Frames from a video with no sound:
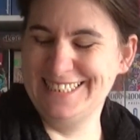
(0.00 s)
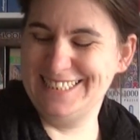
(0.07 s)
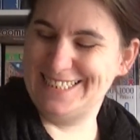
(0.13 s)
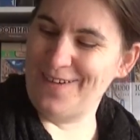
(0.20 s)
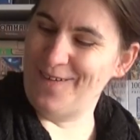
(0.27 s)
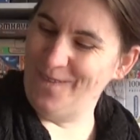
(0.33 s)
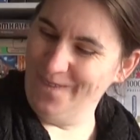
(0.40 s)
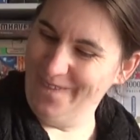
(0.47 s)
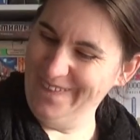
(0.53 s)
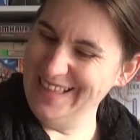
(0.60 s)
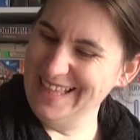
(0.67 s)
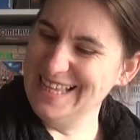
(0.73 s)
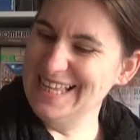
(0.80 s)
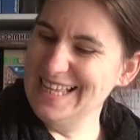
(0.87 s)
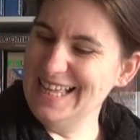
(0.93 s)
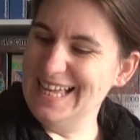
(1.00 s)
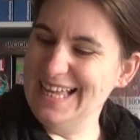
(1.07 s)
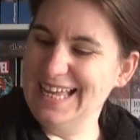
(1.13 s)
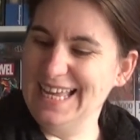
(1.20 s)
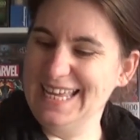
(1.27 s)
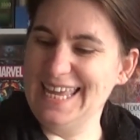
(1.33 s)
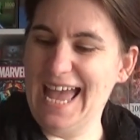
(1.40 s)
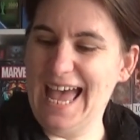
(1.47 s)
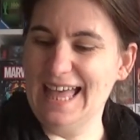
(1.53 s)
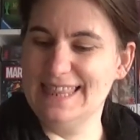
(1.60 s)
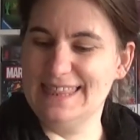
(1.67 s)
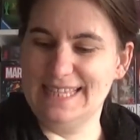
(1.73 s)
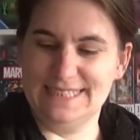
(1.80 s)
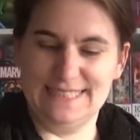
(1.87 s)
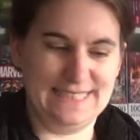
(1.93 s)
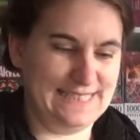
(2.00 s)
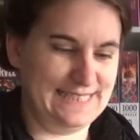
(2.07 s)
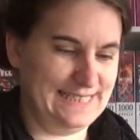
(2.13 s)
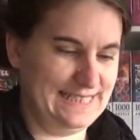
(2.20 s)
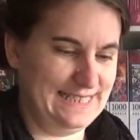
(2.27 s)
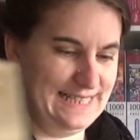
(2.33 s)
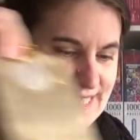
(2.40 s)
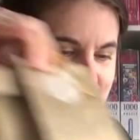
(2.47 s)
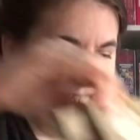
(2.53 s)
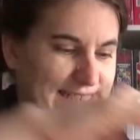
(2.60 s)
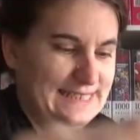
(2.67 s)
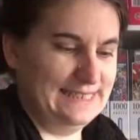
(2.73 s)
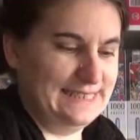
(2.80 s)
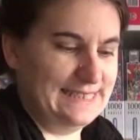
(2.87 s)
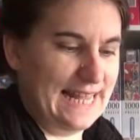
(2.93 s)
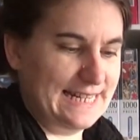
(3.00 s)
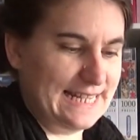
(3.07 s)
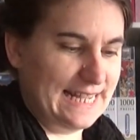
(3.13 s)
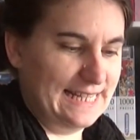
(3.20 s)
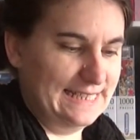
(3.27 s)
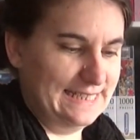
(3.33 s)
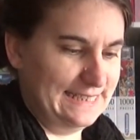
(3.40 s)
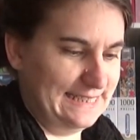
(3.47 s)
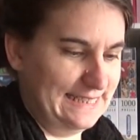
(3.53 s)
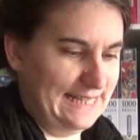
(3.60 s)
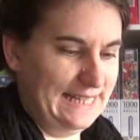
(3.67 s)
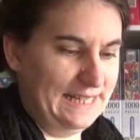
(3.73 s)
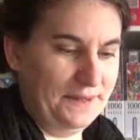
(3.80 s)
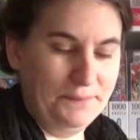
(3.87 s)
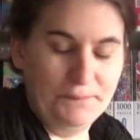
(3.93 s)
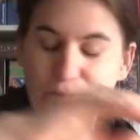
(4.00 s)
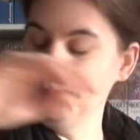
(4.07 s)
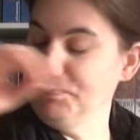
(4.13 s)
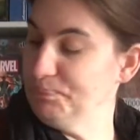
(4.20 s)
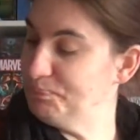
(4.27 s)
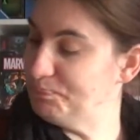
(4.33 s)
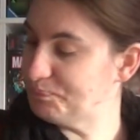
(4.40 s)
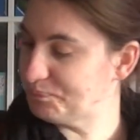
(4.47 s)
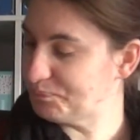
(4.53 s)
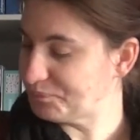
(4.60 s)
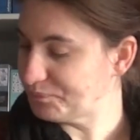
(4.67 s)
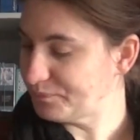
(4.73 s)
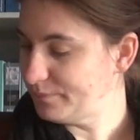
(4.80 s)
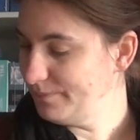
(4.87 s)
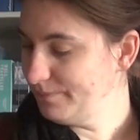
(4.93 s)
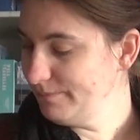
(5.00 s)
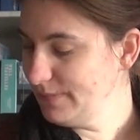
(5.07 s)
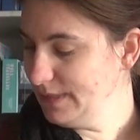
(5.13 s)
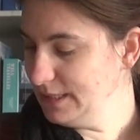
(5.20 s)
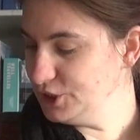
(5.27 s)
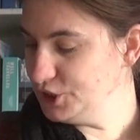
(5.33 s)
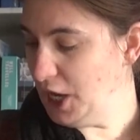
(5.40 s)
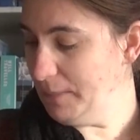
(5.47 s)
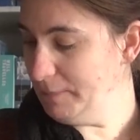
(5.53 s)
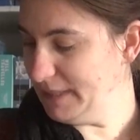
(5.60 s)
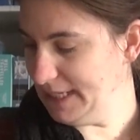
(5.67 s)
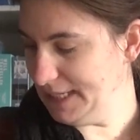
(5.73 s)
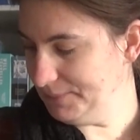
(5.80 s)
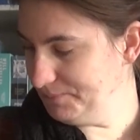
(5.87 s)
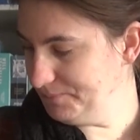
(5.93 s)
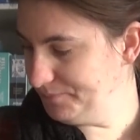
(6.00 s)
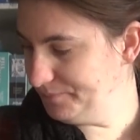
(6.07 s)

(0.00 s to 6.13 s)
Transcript: so yeah that's sent out in um, Germany